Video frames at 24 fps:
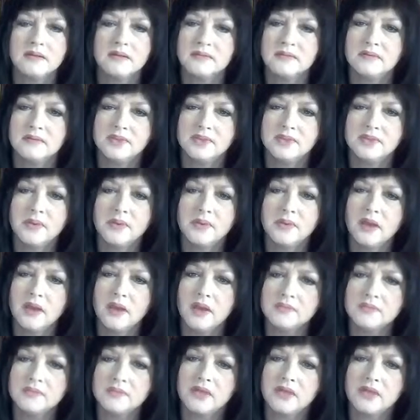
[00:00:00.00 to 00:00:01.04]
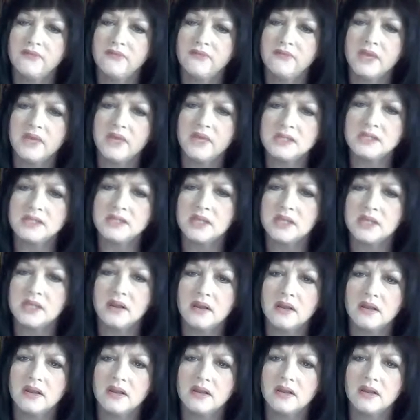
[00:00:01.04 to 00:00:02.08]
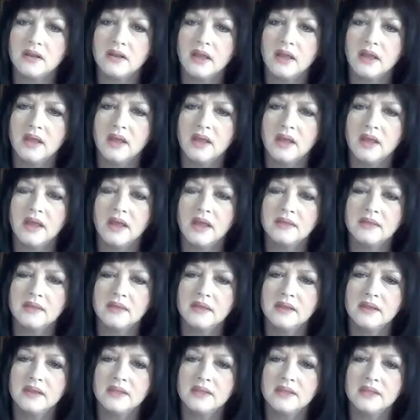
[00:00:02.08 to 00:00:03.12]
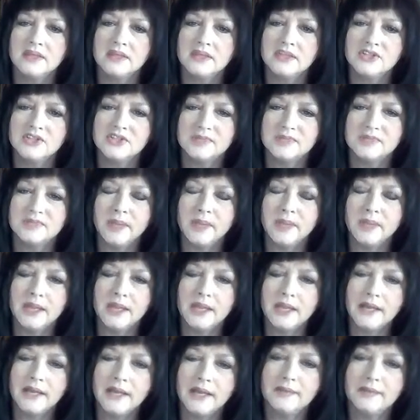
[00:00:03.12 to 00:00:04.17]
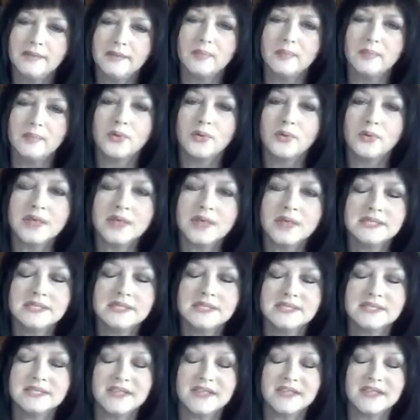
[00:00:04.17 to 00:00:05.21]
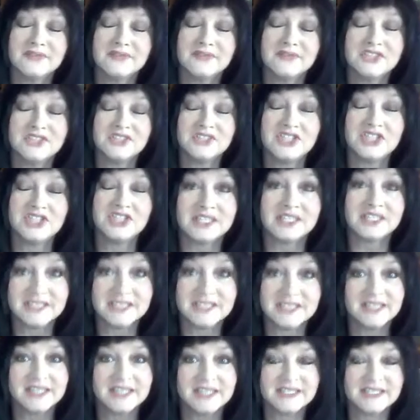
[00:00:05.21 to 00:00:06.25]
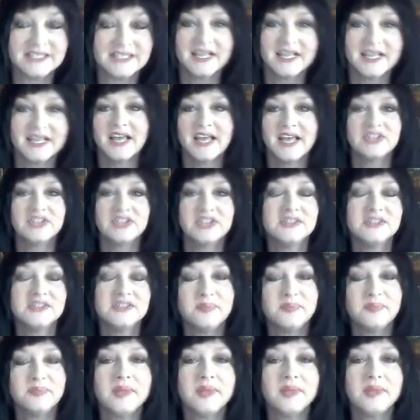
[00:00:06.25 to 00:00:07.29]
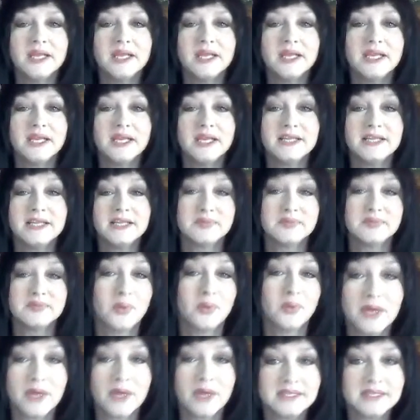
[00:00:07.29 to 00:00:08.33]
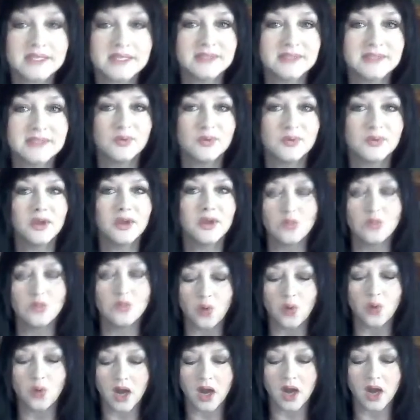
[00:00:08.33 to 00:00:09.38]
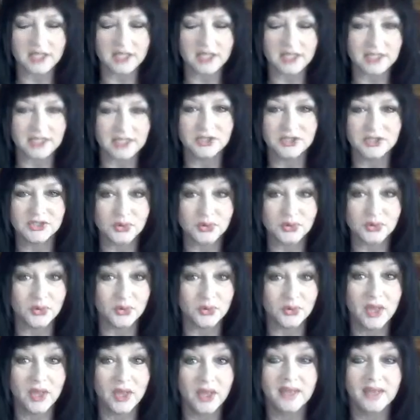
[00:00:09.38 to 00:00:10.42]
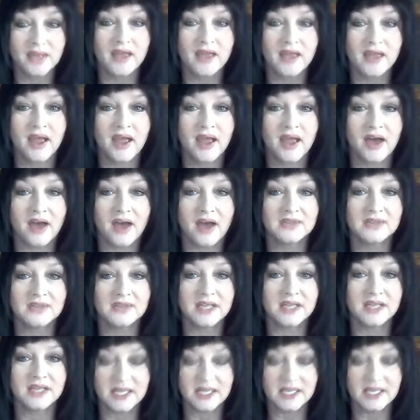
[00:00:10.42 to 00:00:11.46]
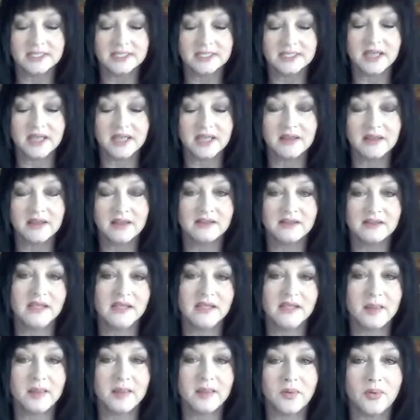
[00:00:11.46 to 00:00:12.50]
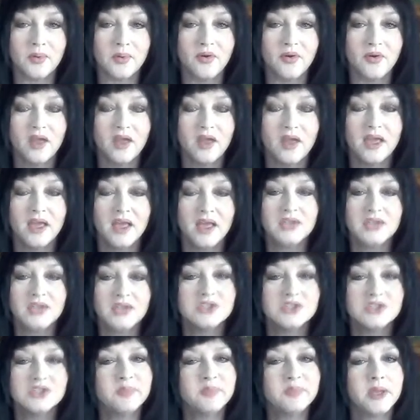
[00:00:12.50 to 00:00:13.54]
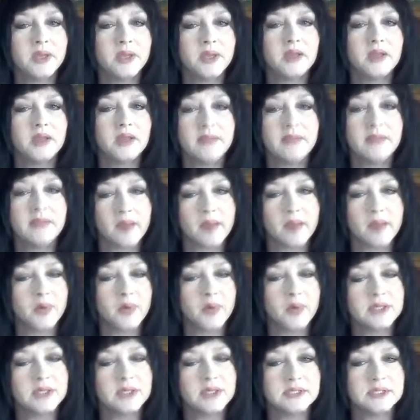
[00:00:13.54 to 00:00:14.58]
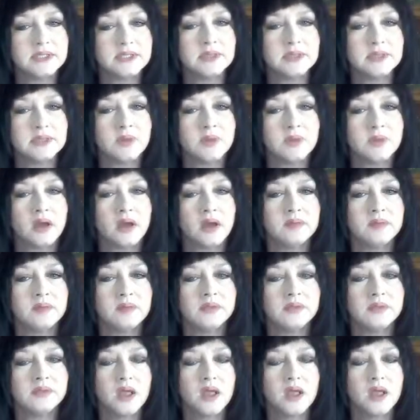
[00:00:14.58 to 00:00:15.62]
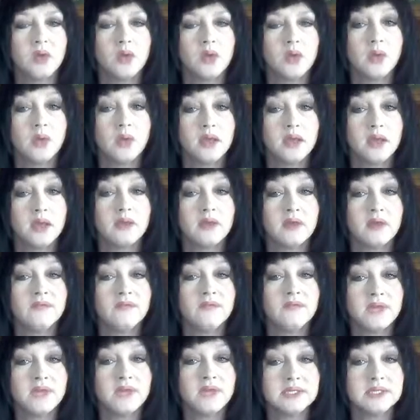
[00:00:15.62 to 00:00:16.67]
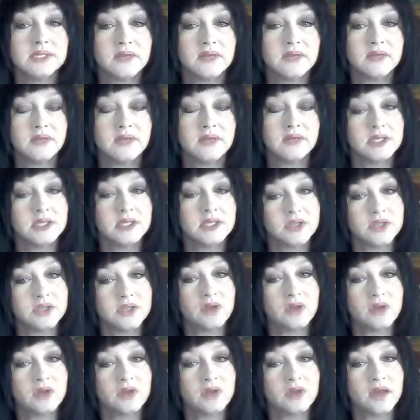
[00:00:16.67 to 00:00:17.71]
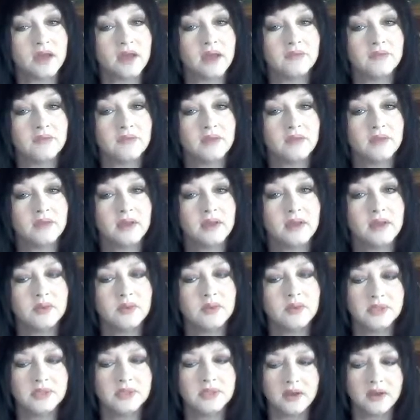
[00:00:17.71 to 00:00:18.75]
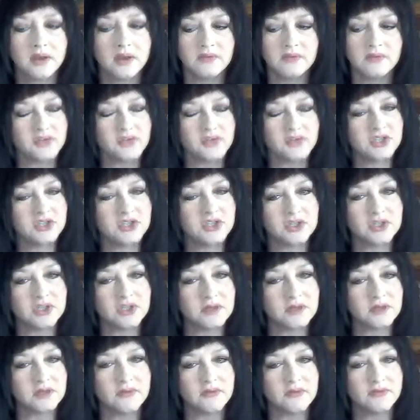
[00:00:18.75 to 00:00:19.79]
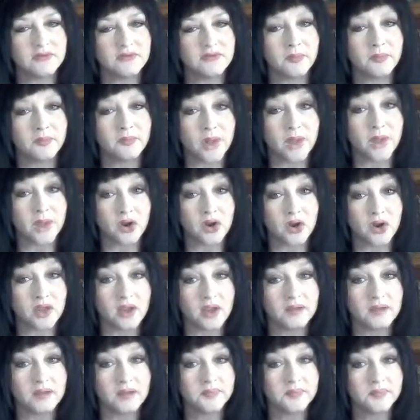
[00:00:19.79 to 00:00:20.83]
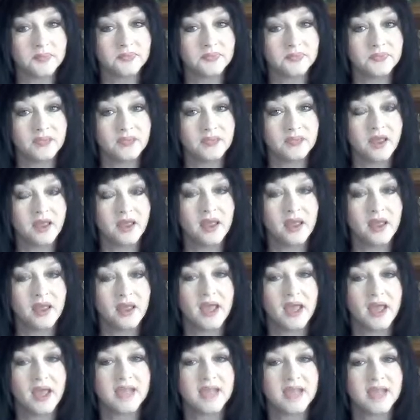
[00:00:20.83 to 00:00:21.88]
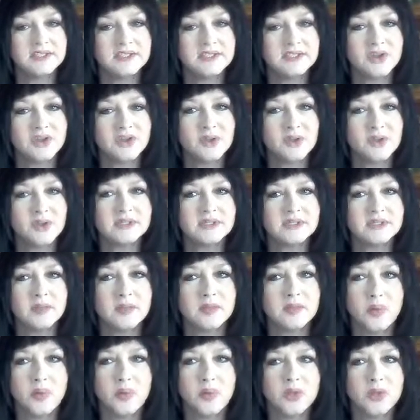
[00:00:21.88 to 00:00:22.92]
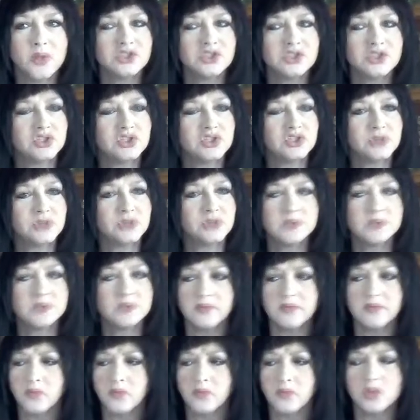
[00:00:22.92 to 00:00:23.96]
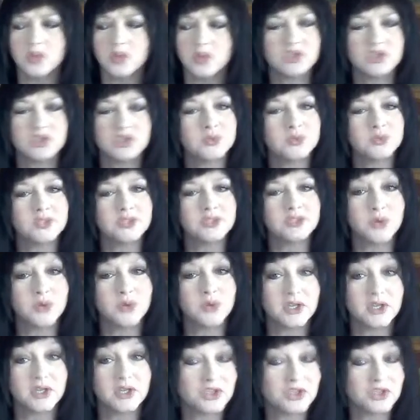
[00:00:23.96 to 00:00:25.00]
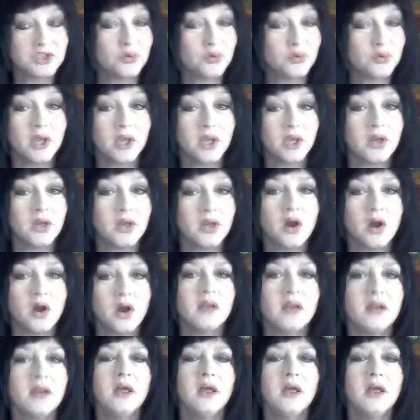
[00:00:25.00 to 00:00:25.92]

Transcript: she becomes convicted. And I think that just being in the presence of Jesus, just being in His presence, when He walked into the house and He sat at the table, and just being in that presence, sometimes we get convicted of things in our life. And it was a conviction from Mary. And so at some point she jumped up from what she was doing, and she ran and got